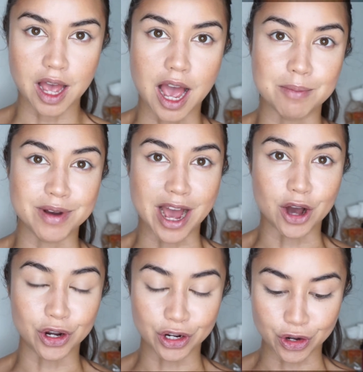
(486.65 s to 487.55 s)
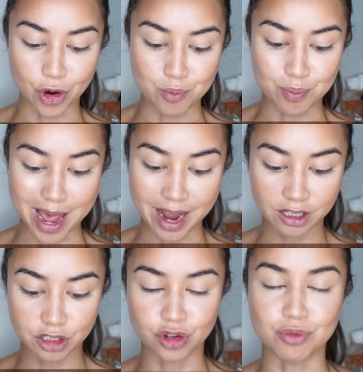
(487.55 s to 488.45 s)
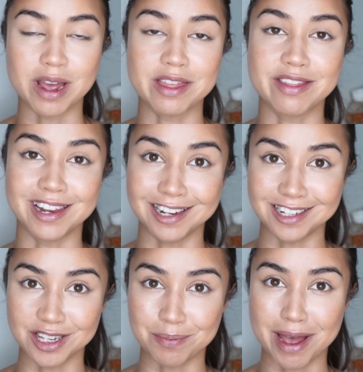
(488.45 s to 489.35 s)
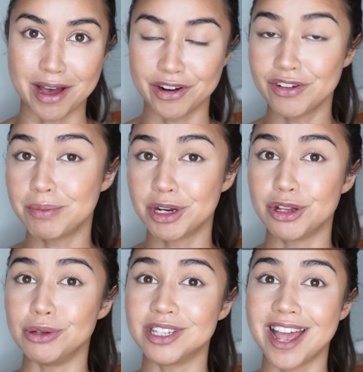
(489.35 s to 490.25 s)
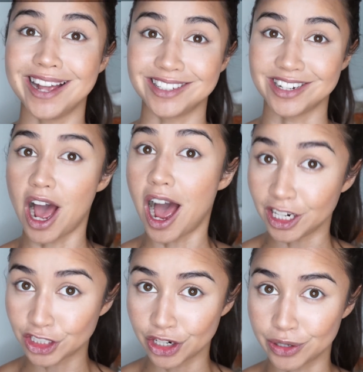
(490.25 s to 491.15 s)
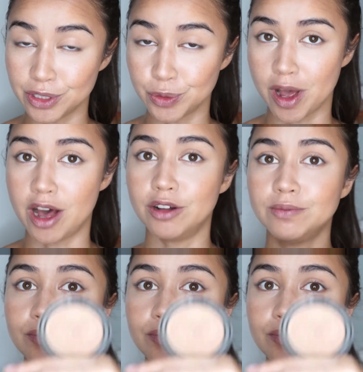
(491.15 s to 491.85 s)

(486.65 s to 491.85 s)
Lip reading: I'm now going to go back to my Thin Lizzy powder, and I'm going to use it as an eyeshadow as well.